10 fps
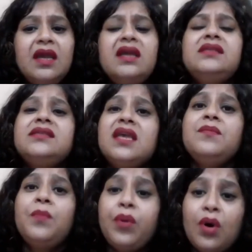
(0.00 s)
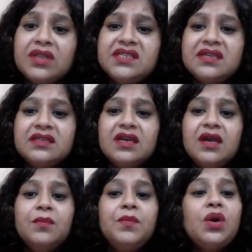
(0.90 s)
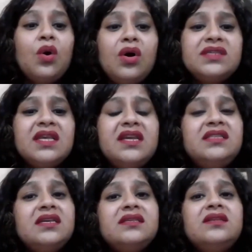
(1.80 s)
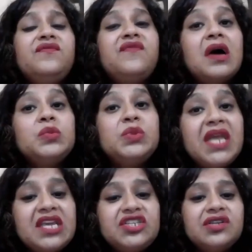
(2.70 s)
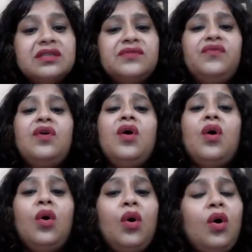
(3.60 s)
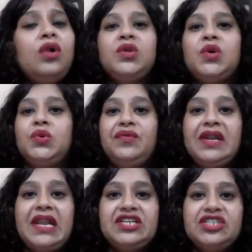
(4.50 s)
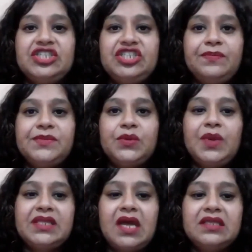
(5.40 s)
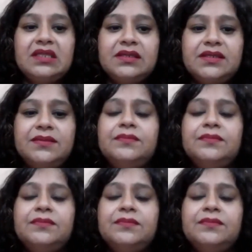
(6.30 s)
It's important because it is the foundations for all good relationships with others.